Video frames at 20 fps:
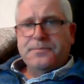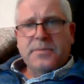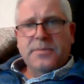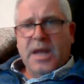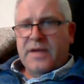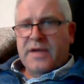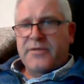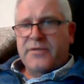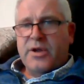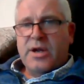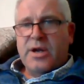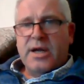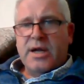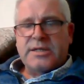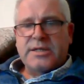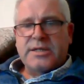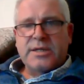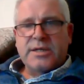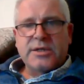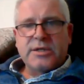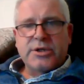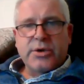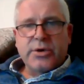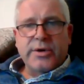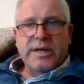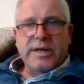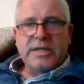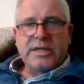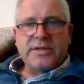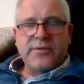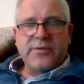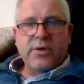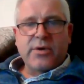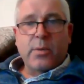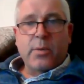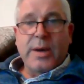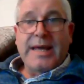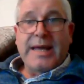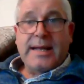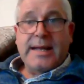if you'd like to join us for a
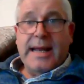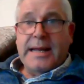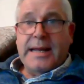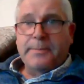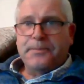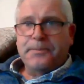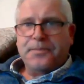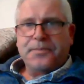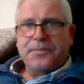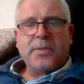weekly,